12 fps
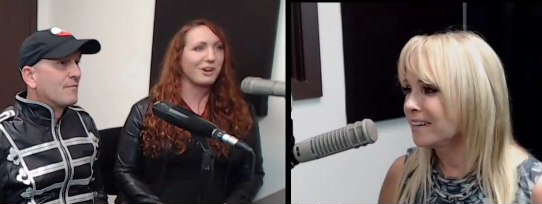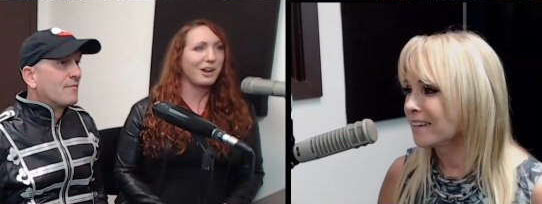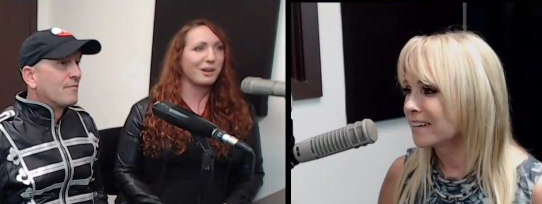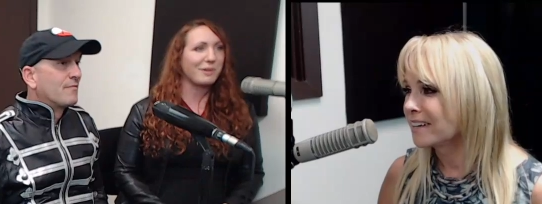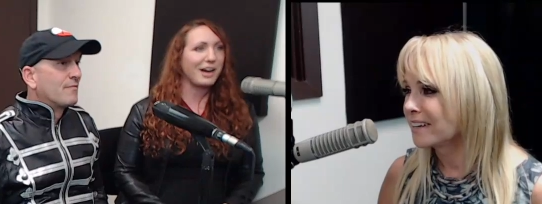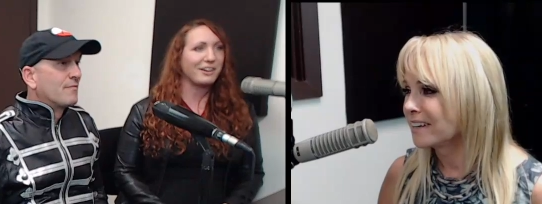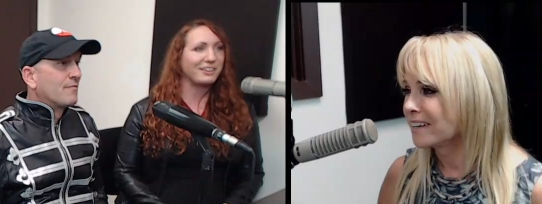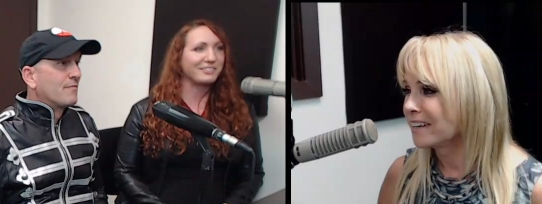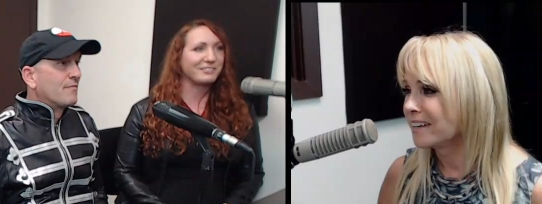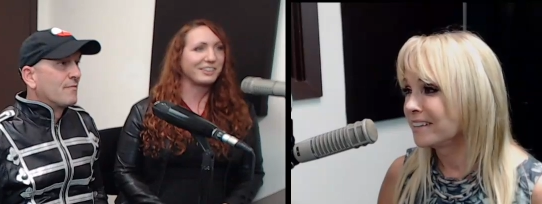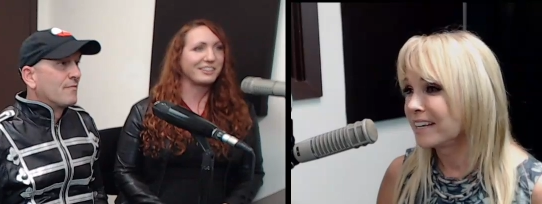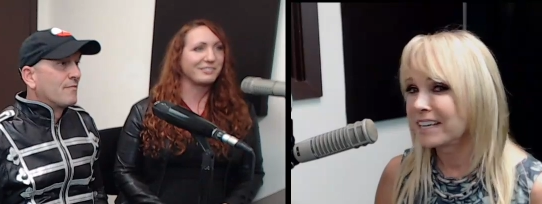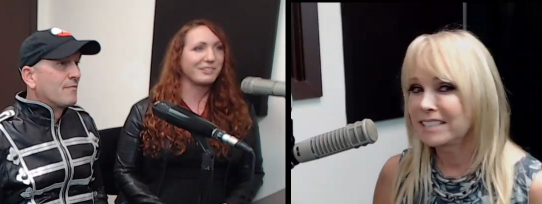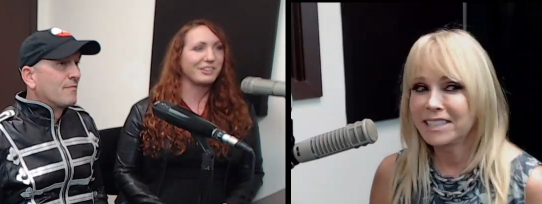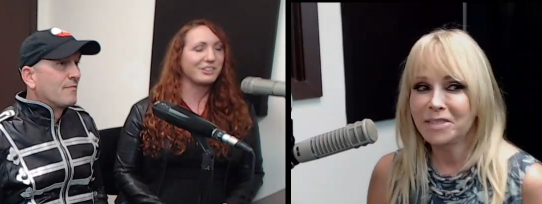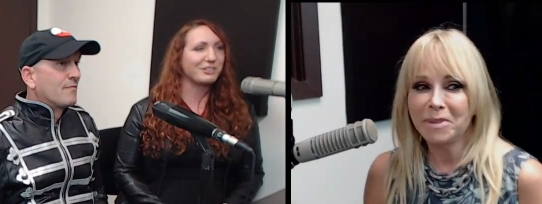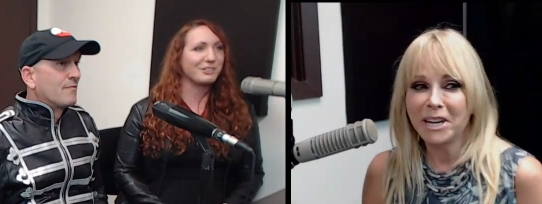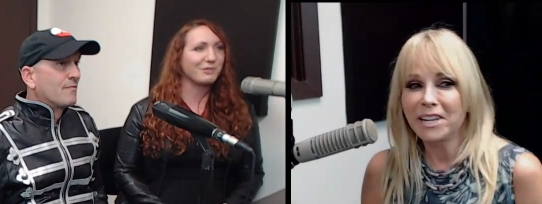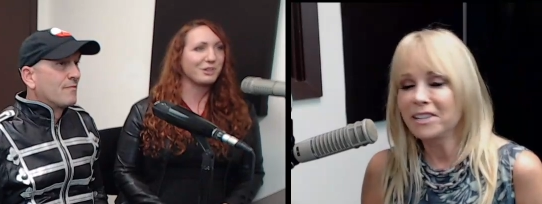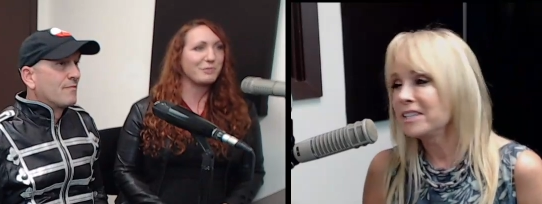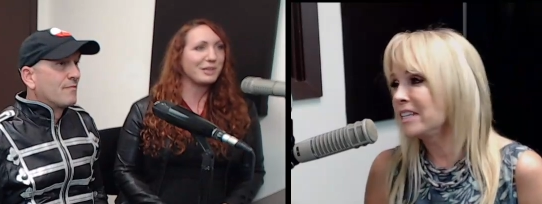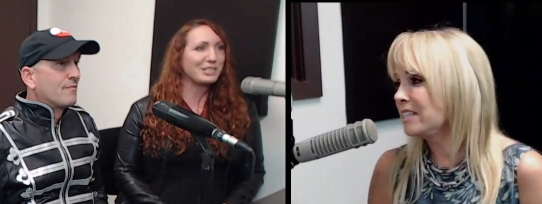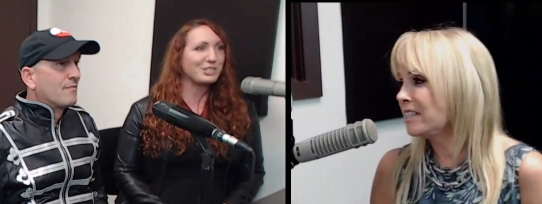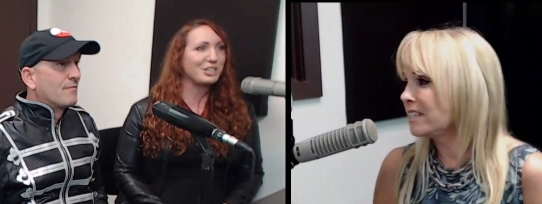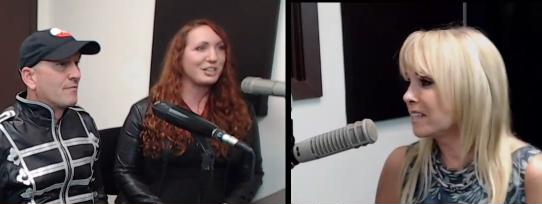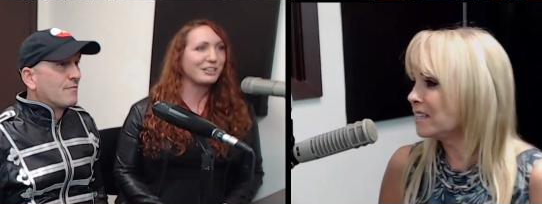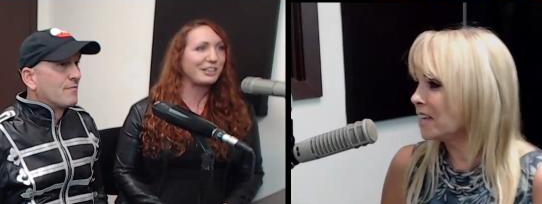Speaker 1: all about it. We're, and like I said, the, my young nieces and